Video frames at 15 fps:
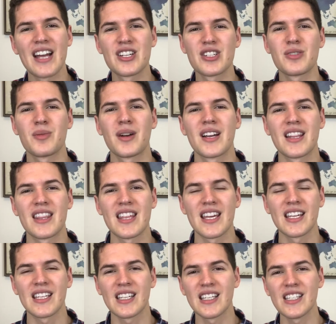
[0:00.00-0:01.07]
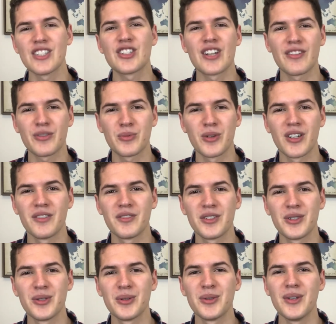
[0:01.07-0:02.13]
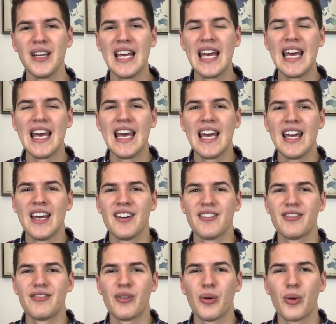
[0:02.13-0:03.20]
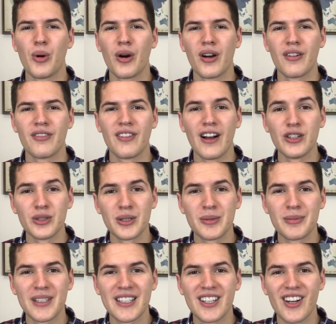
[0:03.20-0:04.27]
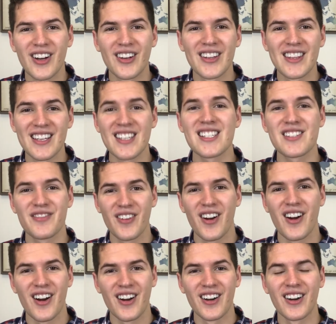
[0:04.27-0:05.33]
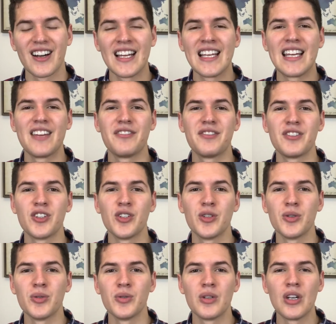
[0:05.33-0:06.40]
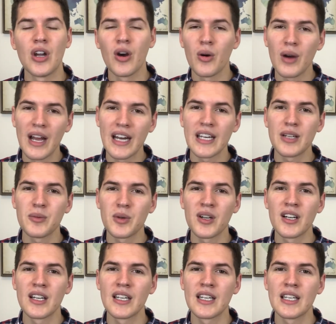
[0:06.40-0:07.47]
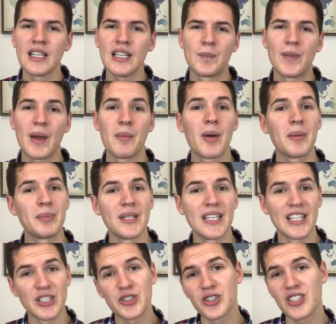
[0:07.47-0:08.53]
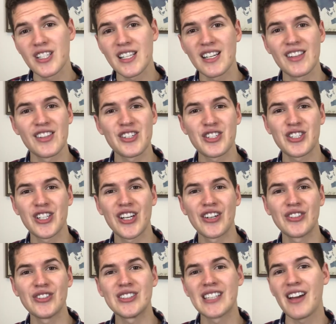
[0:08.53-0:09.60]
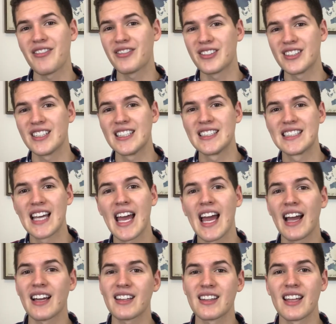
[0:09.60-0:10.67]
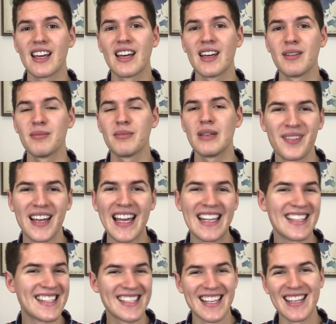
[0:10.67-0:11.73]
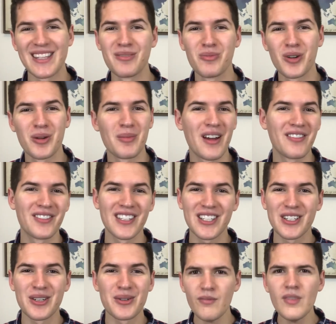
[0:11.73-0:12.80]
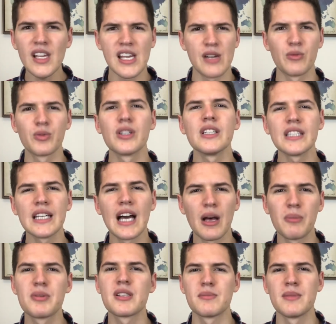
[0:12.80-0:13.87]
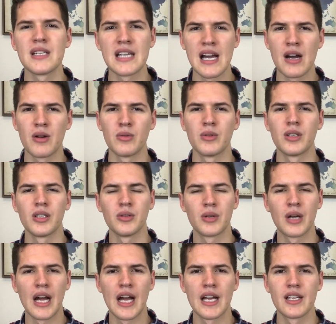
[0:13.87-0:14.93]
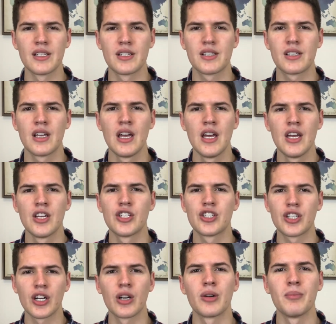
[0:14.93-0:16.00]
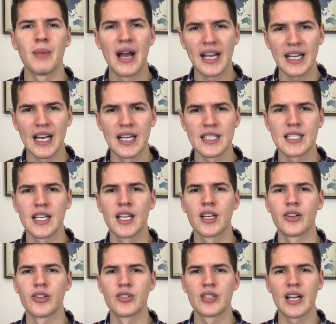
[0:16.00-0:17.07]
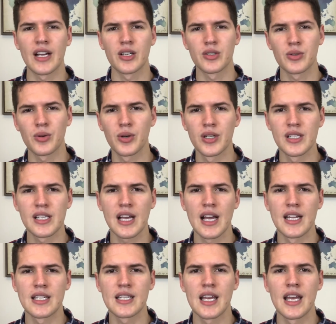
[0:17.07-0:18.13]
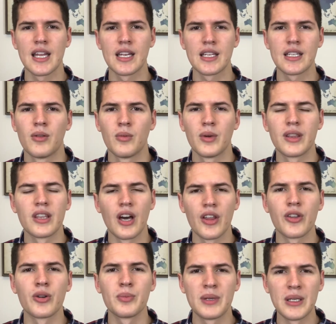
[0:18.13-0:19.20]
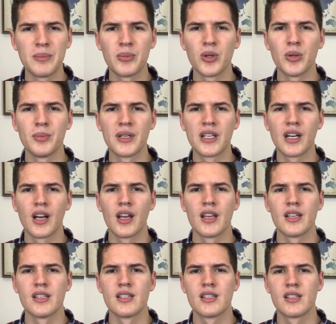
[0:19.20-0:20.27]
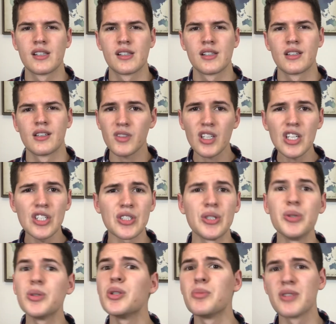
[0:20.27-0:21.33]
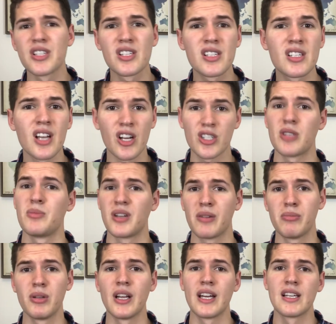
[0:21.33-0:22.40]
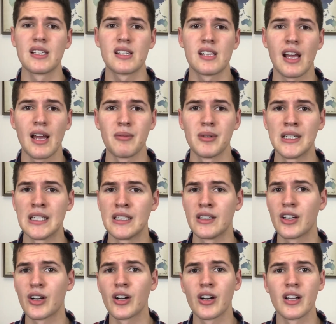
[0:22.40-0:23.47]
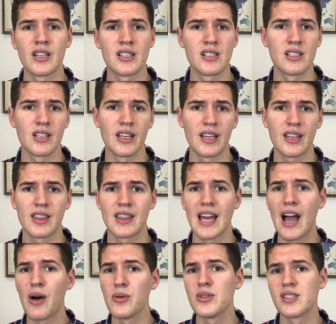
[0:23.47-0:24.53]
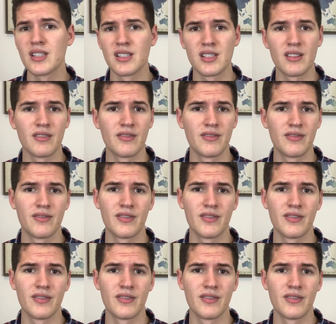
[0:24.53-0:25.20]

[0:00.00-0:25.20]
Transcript: I just want to thank each and every one of you for following me along thus far. If you know anyone that might be interested in this channel, definitely tag them and send them one of my videos. It really helps me out when you guys share my content or Zach and Tori's content with other people, because YouTube is such a big place. I mean, there is like thousands of